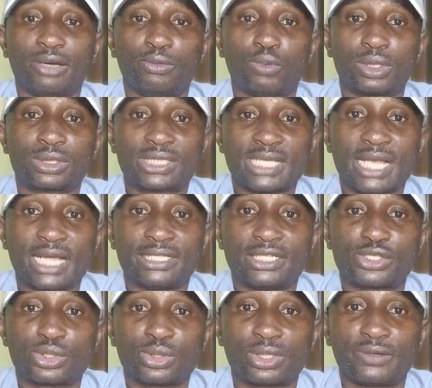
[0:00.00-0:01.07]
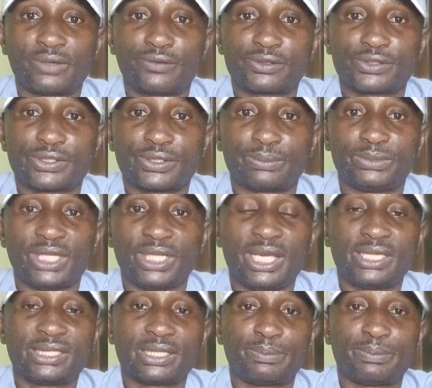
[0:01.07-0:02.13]
water, they soak it for some
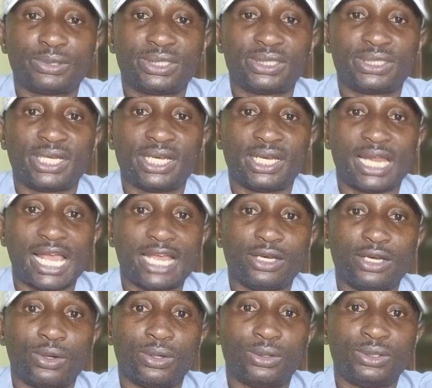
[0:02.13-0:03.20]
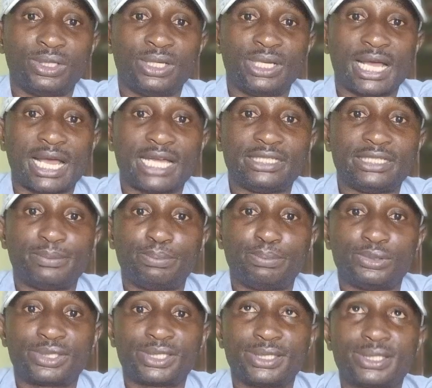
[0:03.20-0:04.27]
days, they put it in a nylon, and they
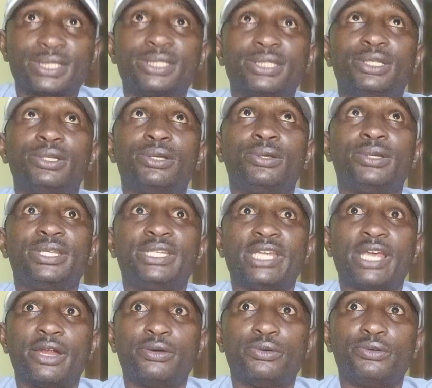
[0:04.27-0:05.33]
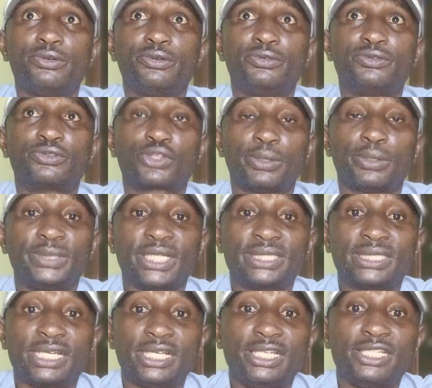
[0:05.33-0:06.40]
put it in their roof,
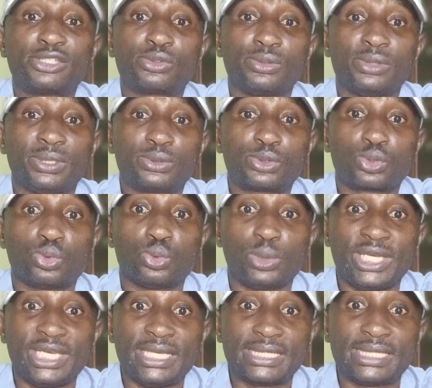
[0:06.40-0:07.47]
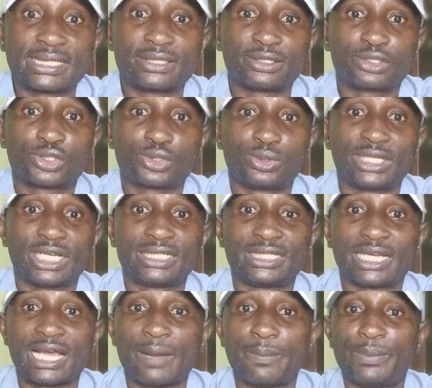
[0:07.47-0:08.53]
subjected it to heat, so that they
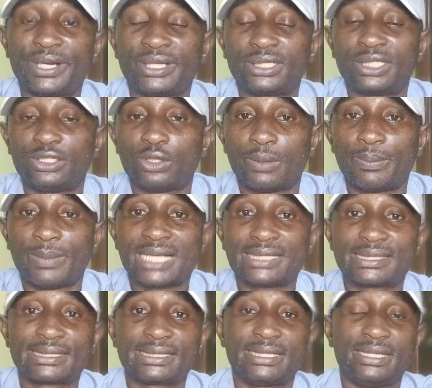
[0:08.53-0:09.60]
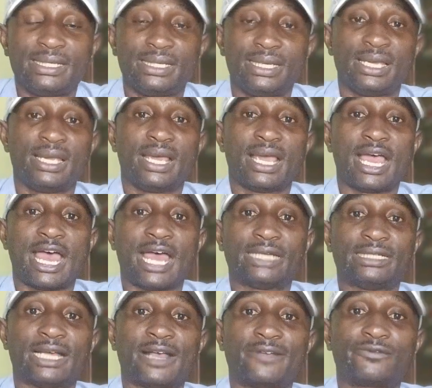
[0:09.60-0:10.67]
can break the dormancy.
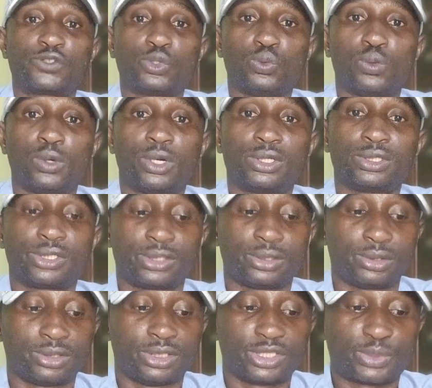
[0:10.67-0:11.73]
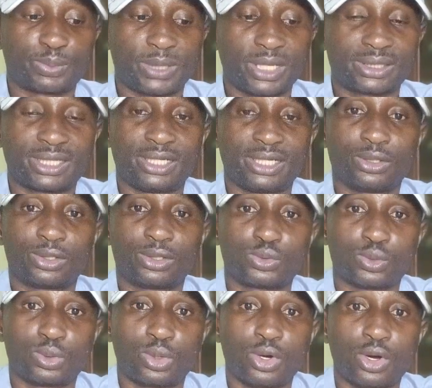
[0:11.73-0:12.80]
And afterwards, the sprouted nuts
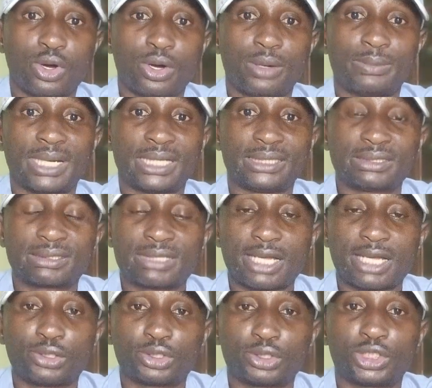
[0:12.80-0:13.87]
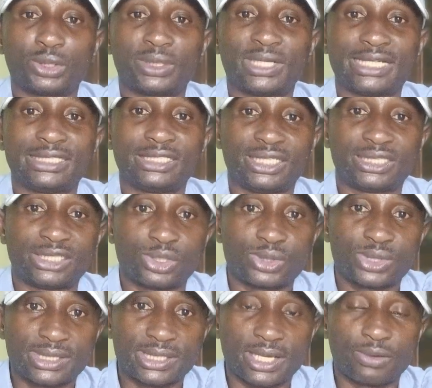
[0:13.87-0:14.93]
will come and they start nurturing, and they
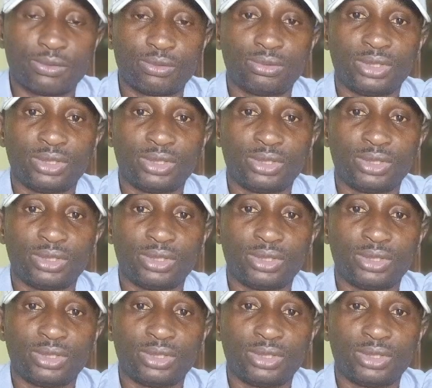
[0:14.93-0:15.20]
just sell.